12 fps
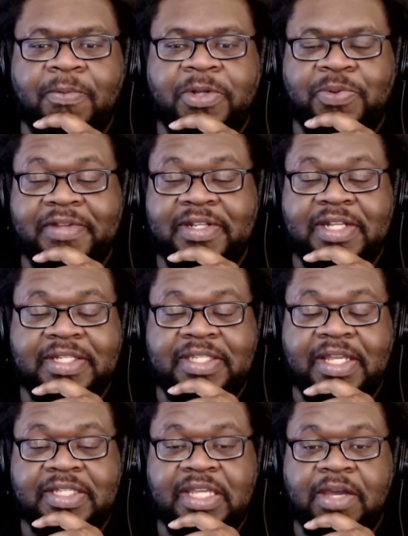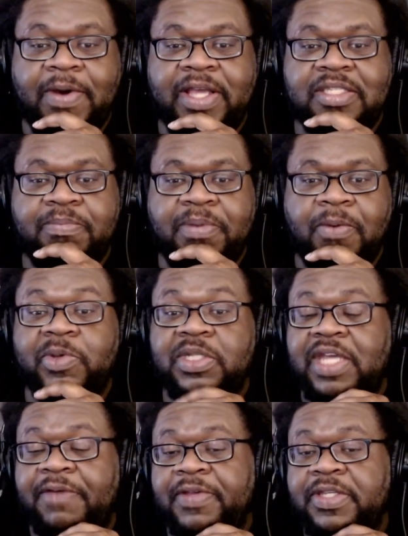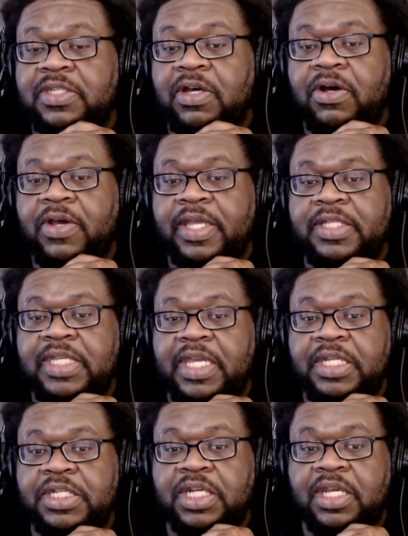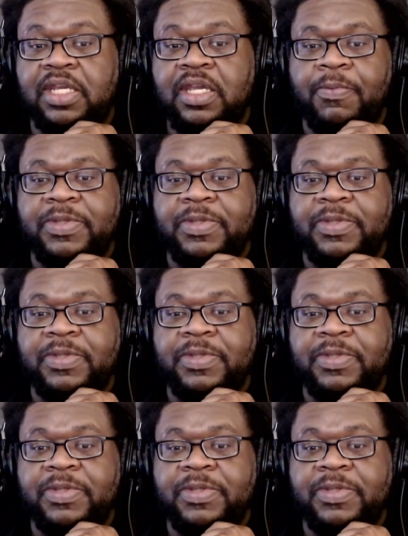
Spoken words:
which we didn't see in TOS, but we definitely saw in TNG.